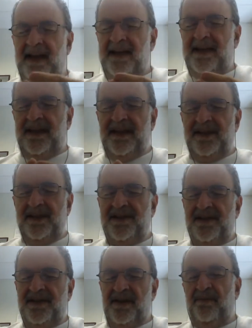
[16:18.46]
that is
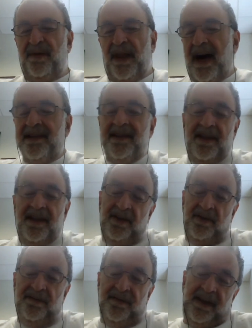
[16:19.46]
going to block the
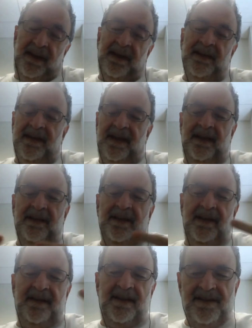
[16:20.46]
UV,
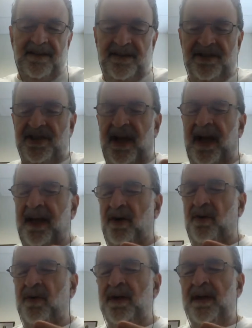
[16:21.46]
anything that's in
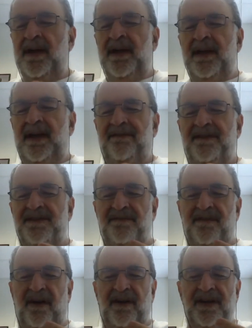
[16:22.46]
shadow, if it's
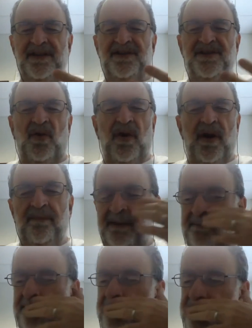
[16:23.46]
a very
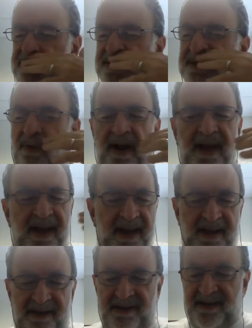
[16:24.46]
sorbent
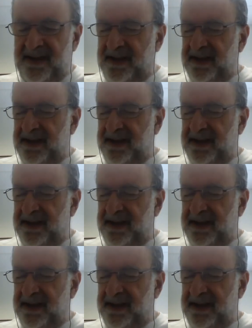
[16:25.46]
bedspread,